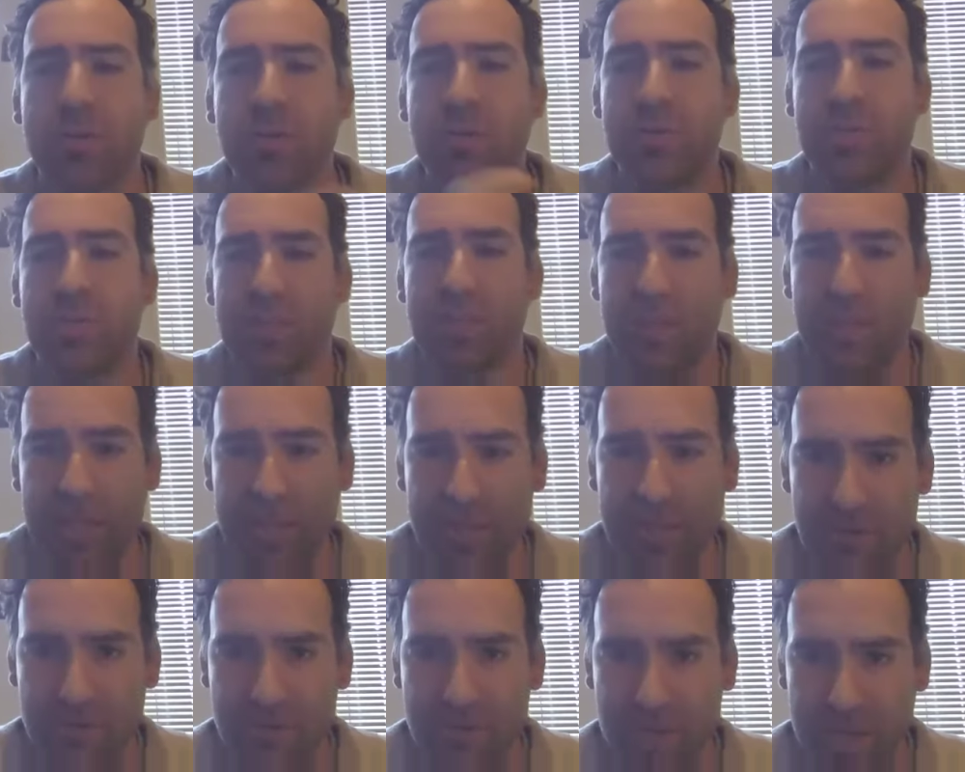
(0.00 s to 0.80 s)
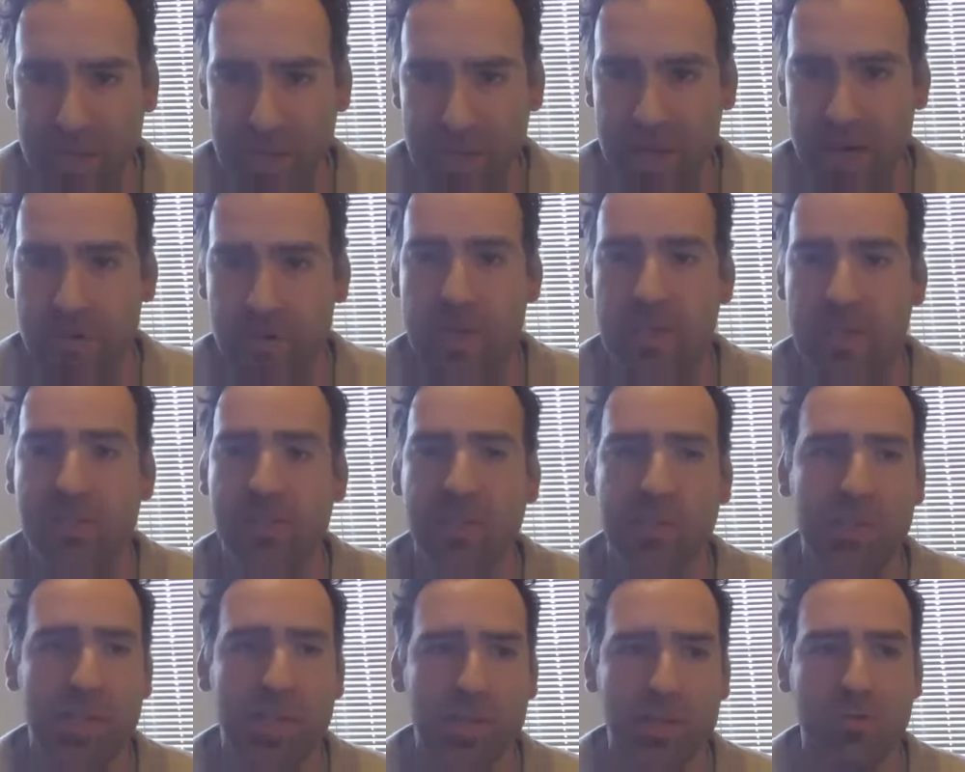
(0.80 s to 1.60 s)
them to leave the area
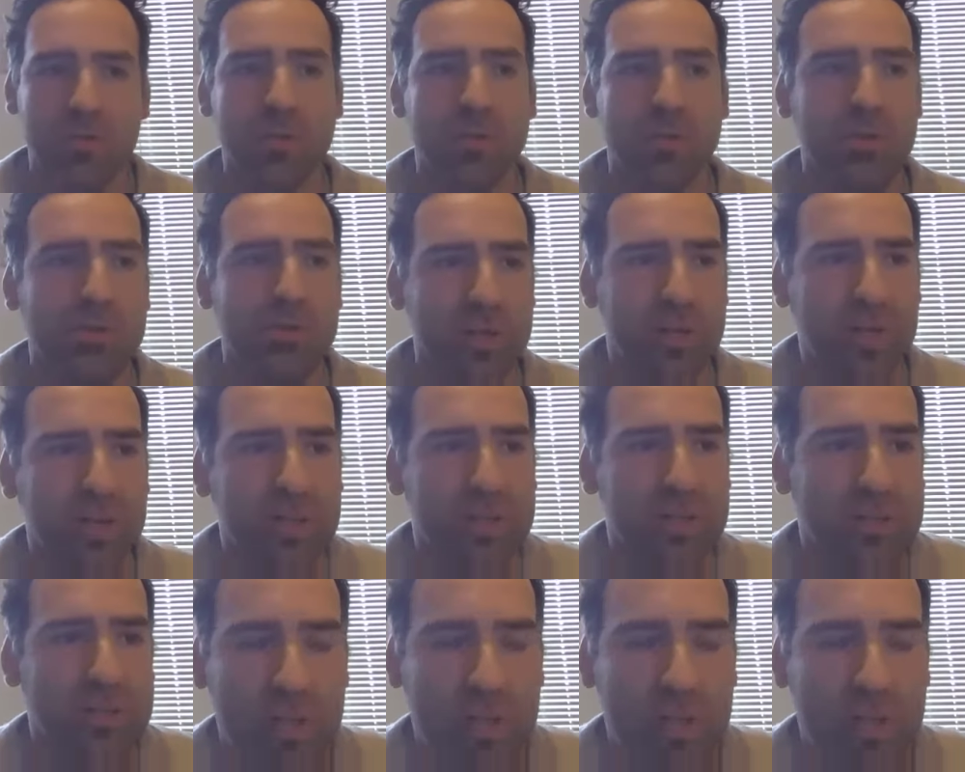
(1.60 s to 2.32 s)
so they could turn it into